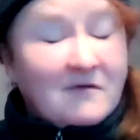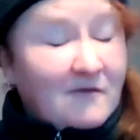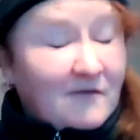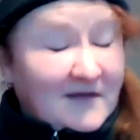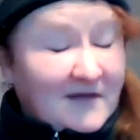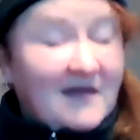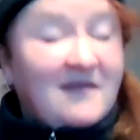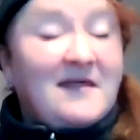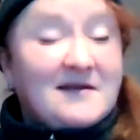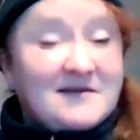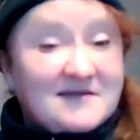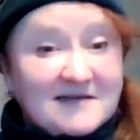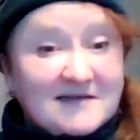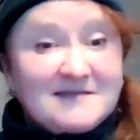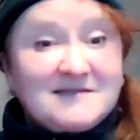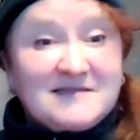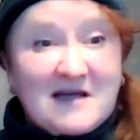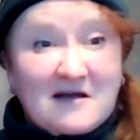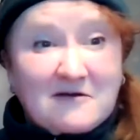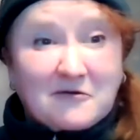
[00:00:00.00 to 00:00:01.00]
Yeah, that does
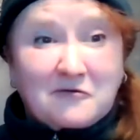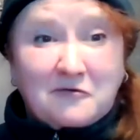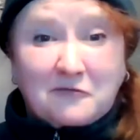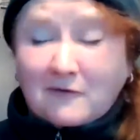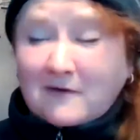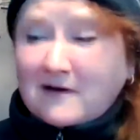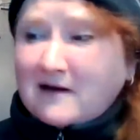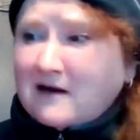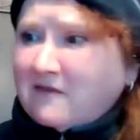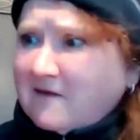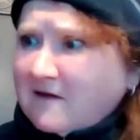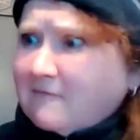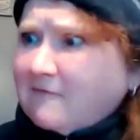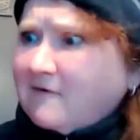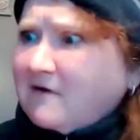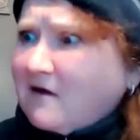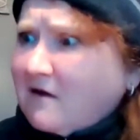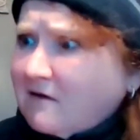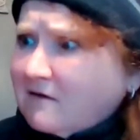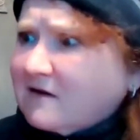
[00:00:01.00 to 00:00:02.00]
sound cool. And I think we
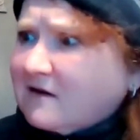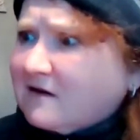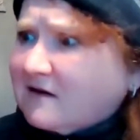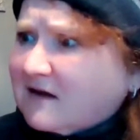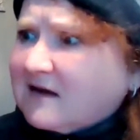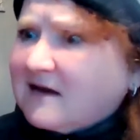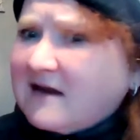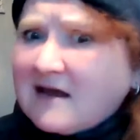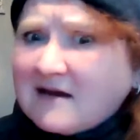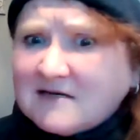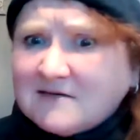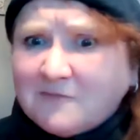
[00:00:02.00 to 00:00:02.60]
all can connect